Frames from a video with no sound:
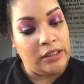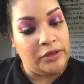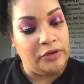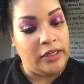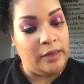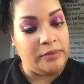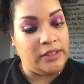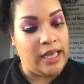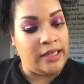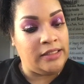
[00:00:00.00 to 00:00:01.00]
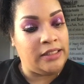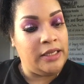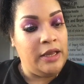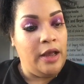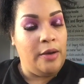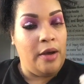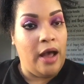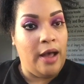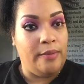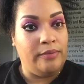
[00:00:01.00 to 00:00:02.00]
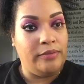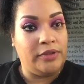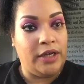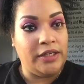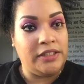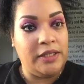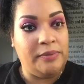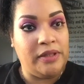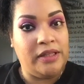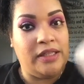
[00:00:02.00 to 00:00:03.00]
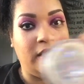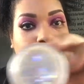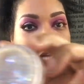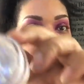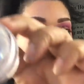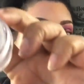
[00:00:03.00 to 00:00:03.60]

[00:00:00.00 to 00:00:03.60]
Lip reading: Glitterly Obsessed Dark Sea, but this guy